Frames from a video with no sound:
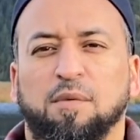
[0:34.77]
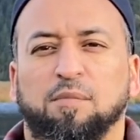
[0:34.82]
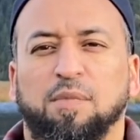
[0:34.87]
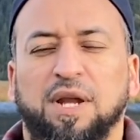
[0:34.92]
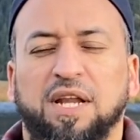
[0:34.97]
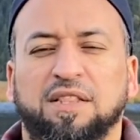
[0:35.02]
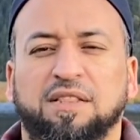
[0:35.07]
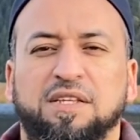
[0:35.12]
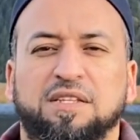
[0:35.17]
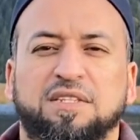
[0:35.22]

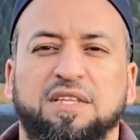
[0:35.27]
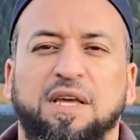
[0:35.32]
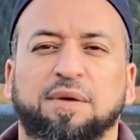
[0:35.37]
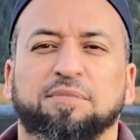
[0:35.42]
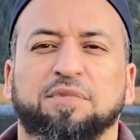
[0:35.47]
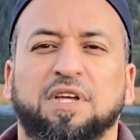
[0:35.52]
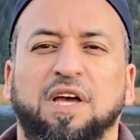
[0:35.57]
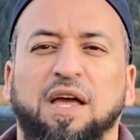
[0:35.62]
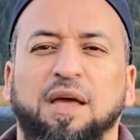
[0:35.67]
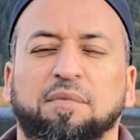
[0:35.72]
But at the
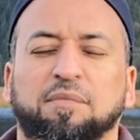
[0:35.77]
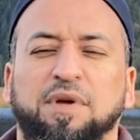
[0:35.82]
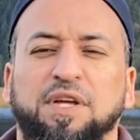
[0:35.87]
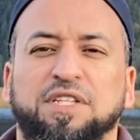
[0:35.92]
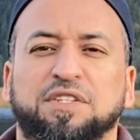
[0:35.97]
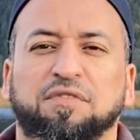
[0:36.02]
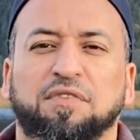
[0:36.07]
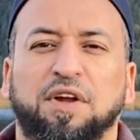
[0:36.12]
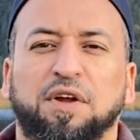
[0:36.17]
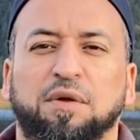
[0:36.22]
same time,
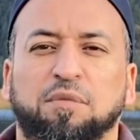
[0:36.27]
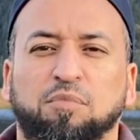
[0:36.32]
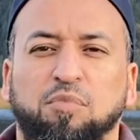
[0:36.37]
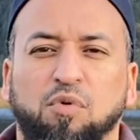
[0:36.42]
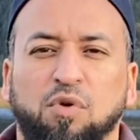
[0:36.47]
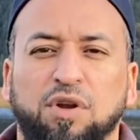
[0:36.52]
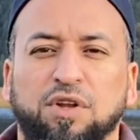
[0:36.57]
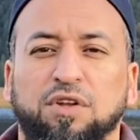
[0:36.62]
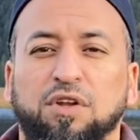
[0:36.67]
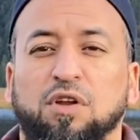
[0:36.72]
it's very
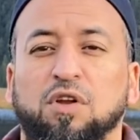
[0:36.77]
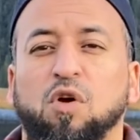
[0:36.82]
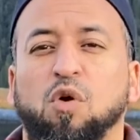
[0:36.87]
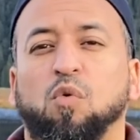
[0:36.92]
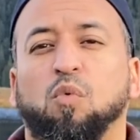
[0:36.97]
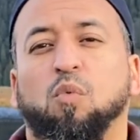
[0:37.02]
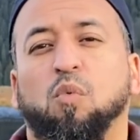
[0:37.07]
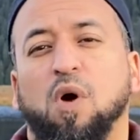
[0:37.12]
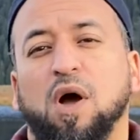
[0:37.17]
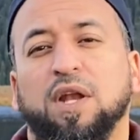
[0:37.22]
important to know
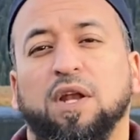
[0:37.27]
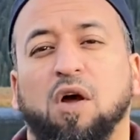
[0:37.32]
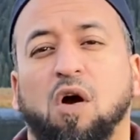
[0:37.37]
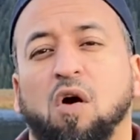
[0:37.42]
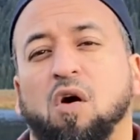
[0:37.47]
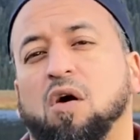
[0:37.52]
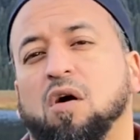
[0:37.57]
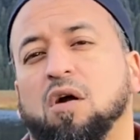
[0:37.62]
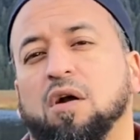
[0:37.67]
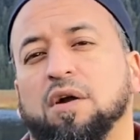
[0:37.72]
what
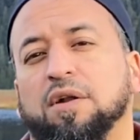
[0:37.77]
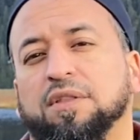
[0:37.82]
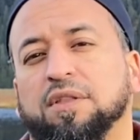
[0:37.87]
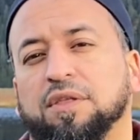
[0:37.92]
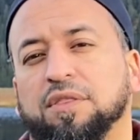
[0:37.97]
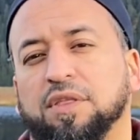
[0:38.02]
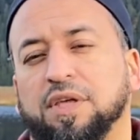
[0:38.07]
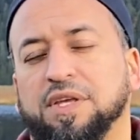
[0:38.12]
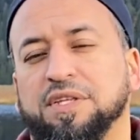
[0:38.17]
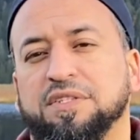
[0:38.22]
are the
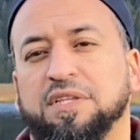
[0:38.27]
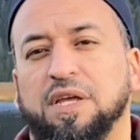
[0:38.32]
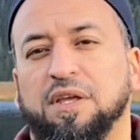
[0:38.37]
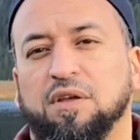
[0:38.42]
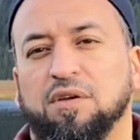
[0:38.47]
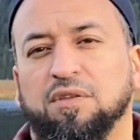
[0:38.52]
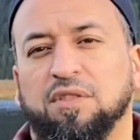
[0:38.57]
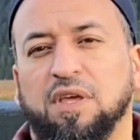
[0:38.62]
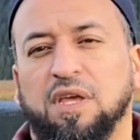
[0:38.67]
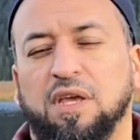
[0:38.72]
things that
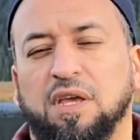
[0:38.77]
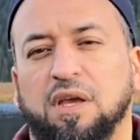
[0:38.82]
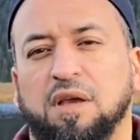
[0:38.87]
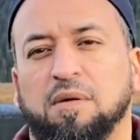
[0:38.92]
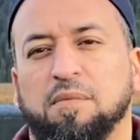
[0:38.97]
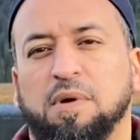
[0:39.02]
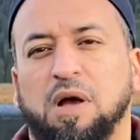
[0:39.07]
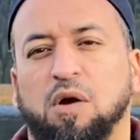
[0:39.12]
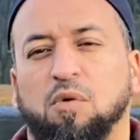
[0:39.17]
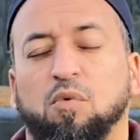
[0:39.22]
you're thinking
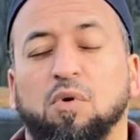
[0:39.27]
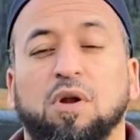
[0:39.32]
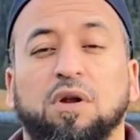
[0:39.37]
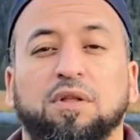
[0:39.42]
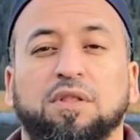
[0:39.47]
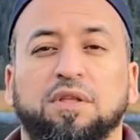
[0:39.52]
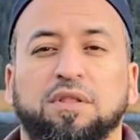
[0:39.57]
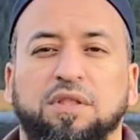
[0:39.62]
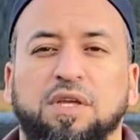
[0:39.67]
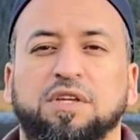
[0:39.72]
about. What are
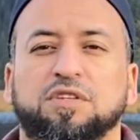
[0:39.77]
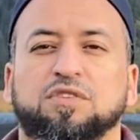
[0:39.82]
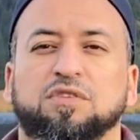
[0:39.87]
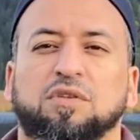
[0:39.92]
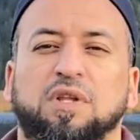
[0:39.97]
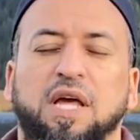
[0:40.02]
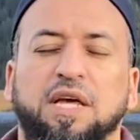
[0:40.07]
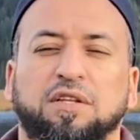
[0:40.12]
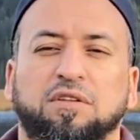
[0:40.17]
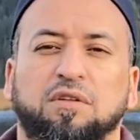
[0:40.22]
the things
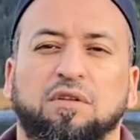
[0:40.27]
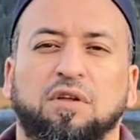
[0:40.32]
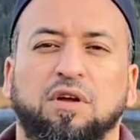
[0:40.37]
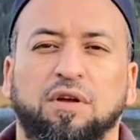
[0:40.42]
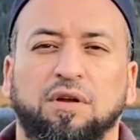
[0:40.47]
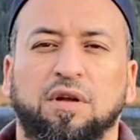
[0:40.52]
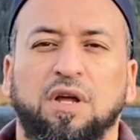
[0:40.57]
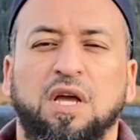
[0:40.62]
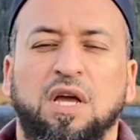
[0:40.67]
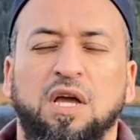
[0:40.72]
you'd like to
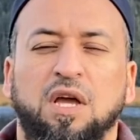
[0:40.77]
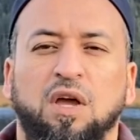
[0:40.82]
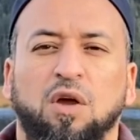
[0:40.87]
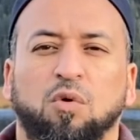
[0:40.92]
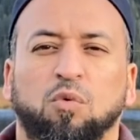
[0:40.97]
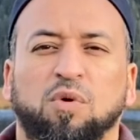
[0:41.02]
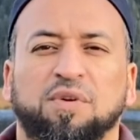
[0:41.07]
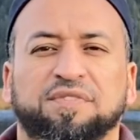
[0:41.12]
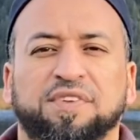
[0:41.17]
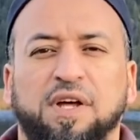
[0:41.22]
learn?
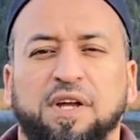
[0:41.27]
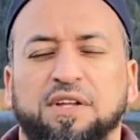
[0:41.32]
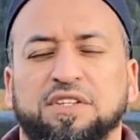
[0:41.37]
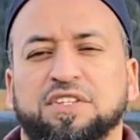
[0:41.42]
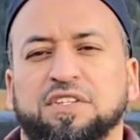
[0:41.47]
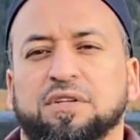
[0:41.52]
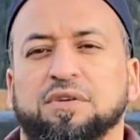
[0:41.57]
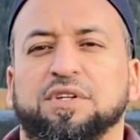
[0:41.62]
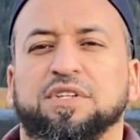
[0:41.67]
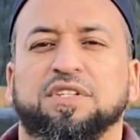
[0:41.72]
We've done a
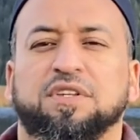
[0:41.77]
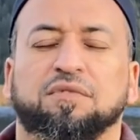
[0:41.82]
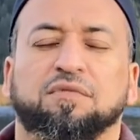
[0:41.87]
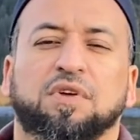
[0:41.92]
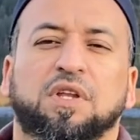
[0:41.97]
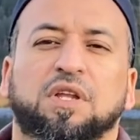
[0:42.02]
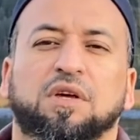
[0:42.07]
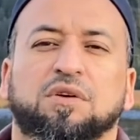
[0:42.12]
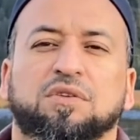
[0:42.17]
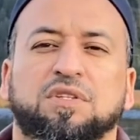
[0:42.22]
series of
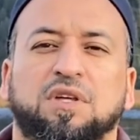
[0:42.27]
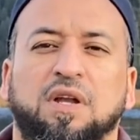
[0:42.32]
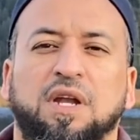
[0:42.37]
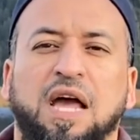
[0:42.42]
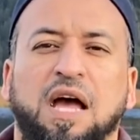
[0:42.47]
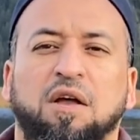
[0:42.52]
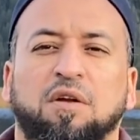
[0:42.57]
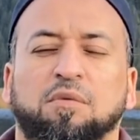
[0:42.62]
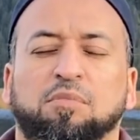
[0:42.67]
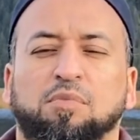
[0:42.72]
videos on
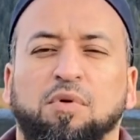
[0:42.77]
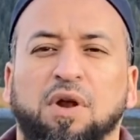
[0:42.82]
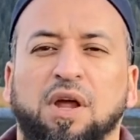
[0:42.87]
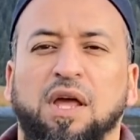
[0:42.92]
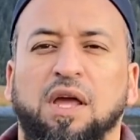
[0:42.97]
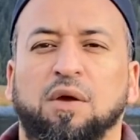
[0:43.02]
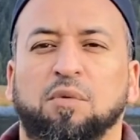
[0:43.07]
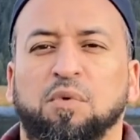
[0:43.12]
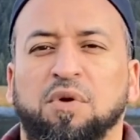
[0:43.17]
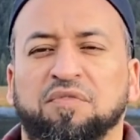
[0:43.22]
how to
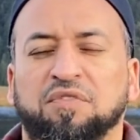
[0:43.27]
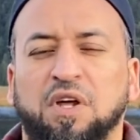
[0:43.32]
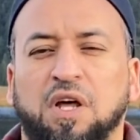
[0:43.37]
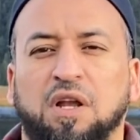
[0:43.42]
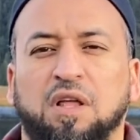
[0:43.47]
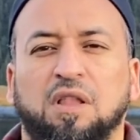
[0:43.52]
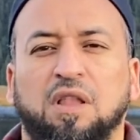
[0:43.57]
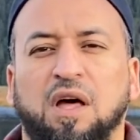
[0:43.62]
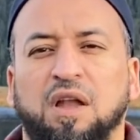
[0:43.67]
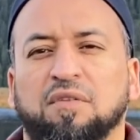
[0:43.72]
pray. We've done
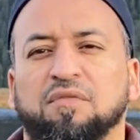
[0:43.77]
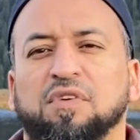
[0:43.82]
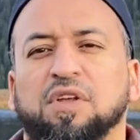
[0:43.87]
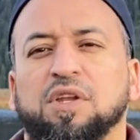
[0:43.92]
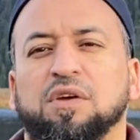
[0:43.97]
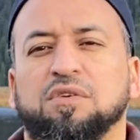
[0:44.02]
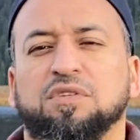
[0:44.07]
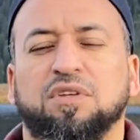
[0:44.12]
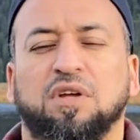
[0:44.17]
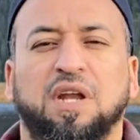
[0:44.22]
a lot of
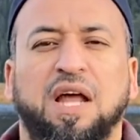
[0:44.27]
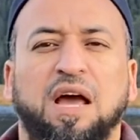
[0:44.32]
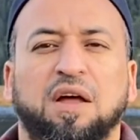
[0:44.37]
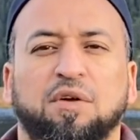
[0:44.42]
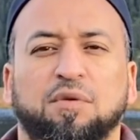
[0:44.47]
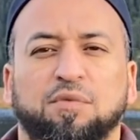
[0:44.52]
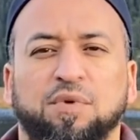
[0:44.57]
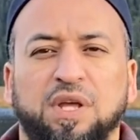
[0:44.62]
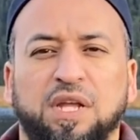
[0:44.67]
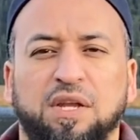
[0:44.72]
videos on how
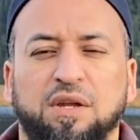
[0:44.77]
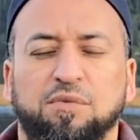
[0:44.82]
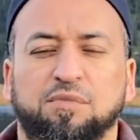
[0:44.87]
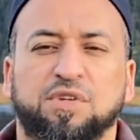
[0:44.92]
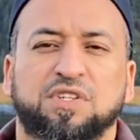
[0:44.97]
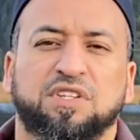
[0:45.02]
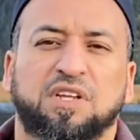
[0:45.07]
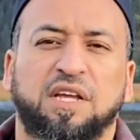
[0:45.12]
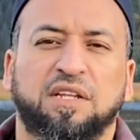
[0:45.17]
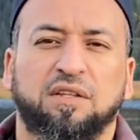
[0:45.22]
to read and
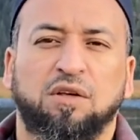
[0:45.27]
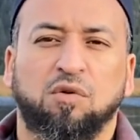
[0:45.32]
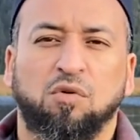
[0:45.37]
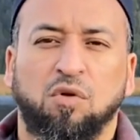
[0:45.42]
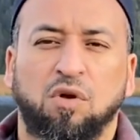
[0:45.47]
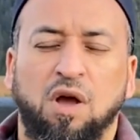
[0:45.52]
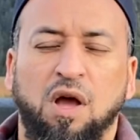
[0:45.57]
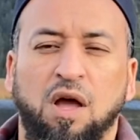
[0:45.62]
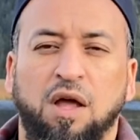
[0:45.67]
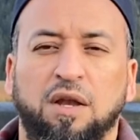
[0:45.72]
recite the
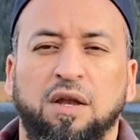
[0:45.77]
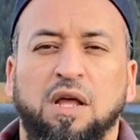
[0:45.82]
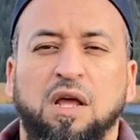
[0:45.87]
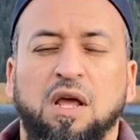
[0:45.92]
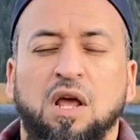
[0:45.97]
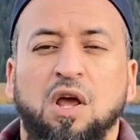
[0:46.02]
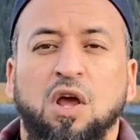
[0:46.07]
Quran.